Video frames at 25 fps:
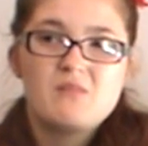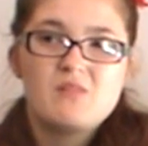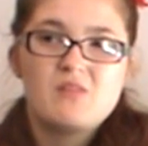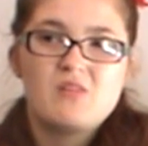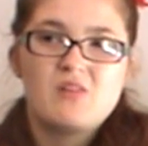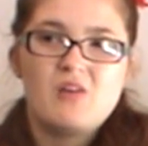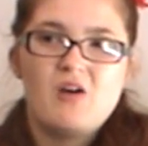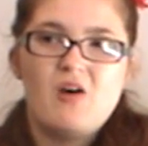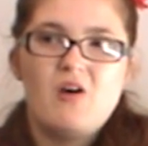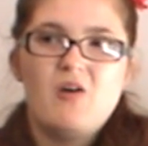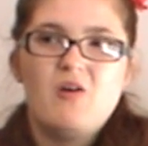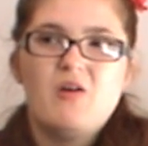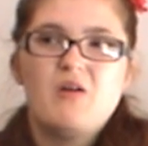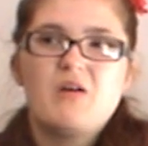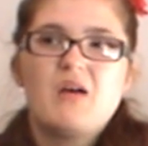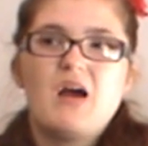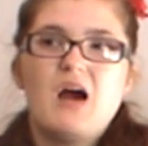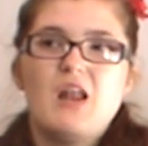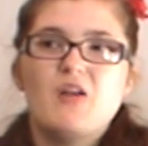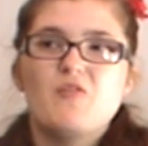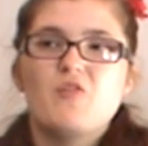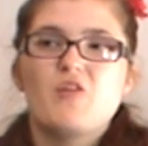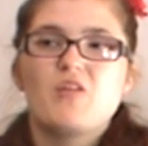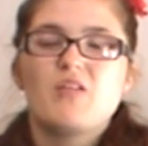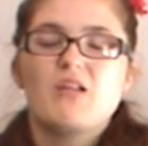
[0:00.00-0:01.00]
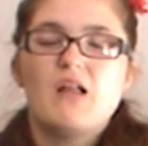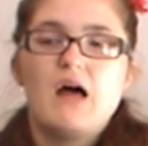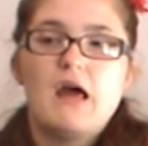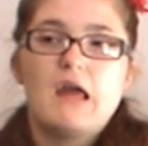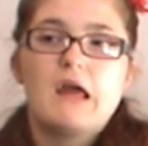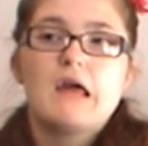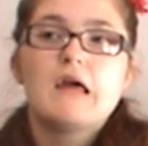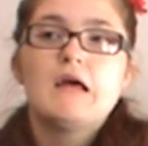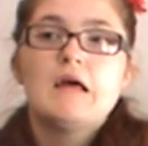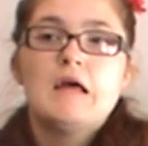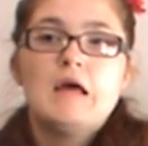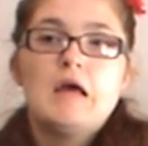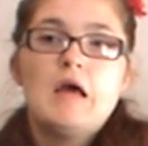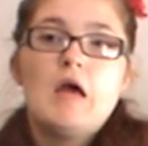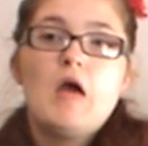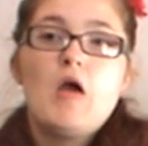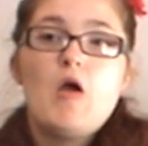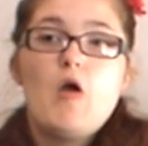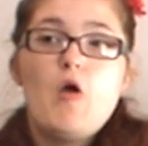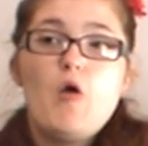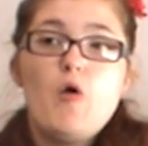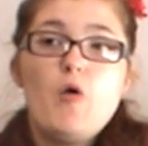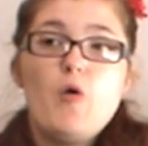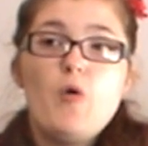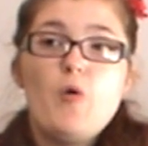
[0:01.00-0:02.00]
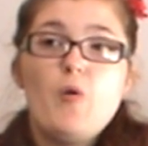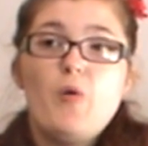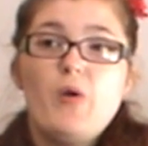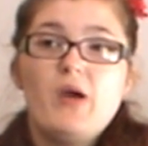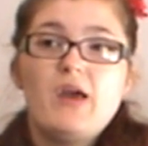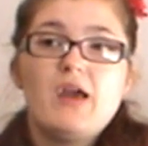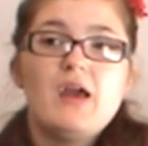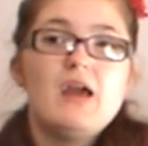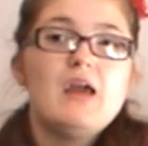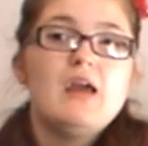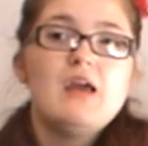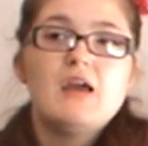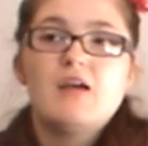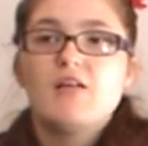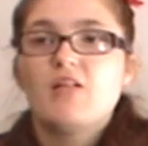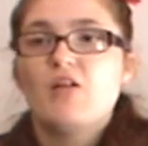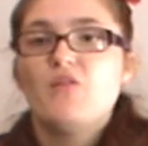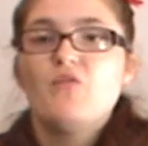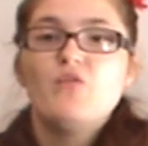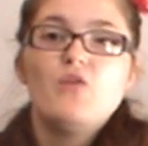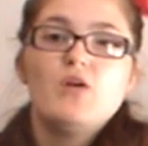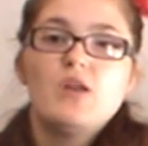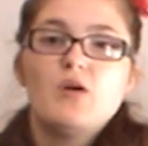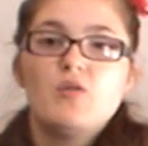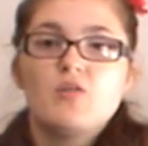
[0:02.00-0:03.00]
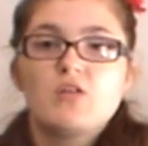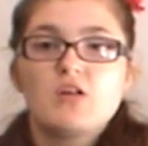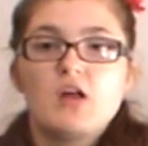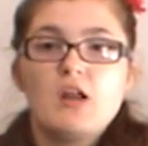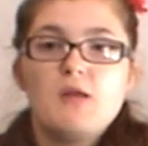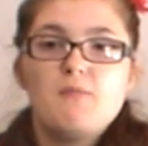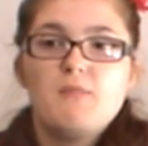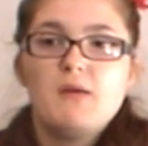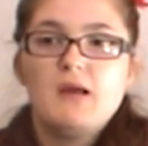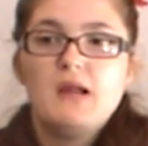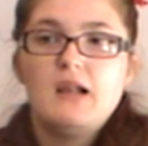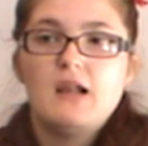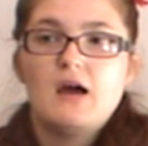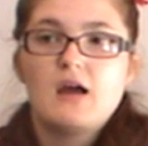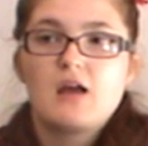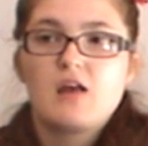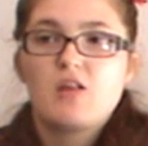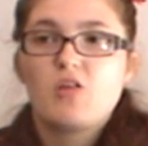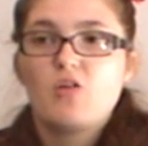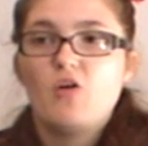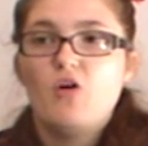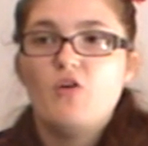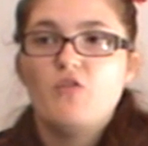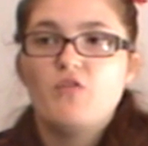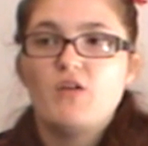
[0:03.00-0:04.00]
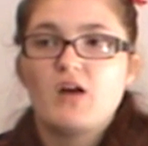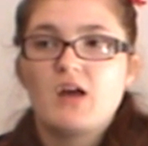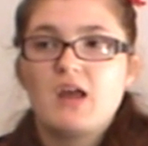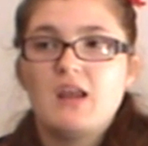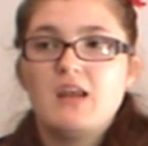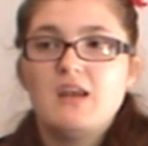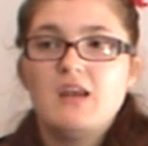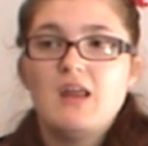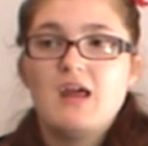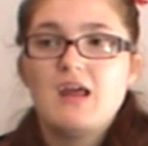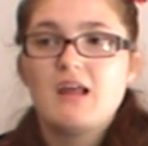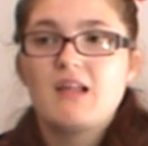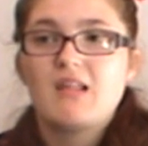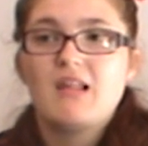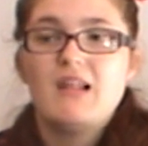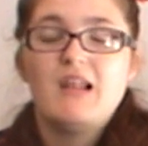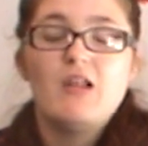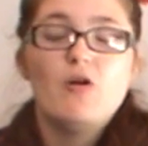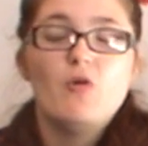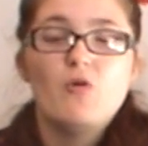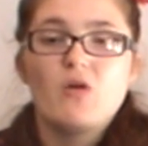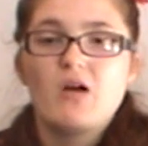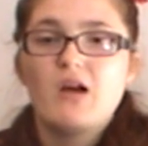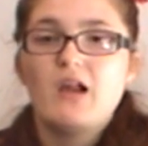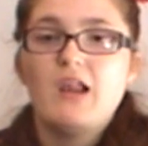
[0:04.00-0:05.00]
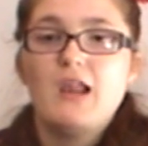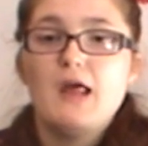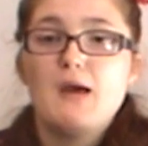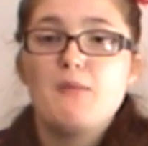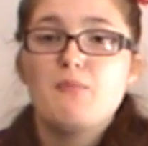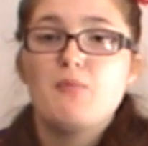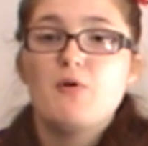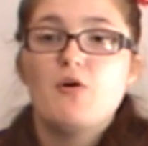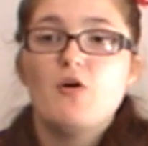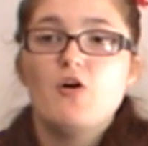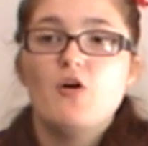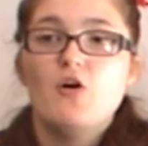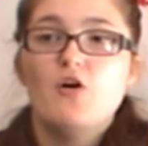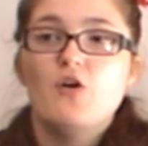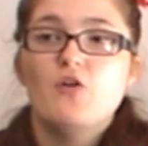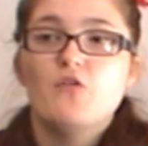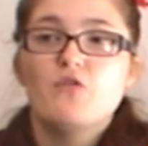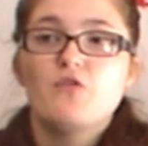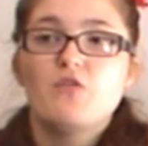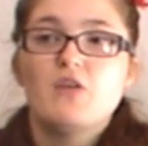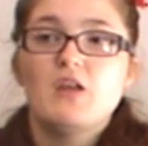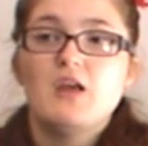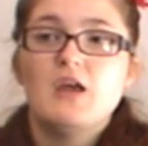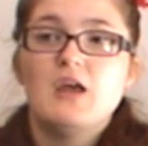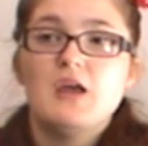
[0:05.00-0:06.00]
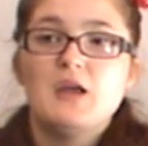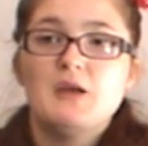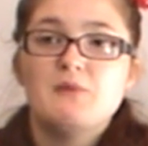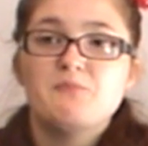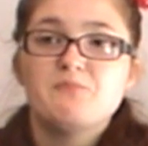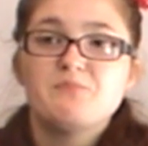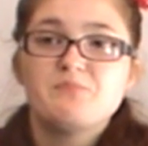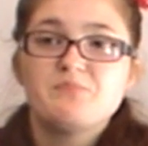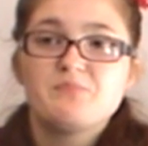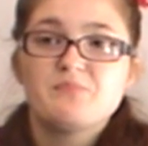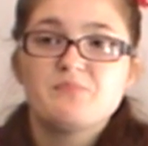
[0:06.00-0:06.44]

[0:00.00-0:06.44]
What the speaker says: So it kind of was like, oh, okay, because I thought there was going to be like sort of like a next little clip of the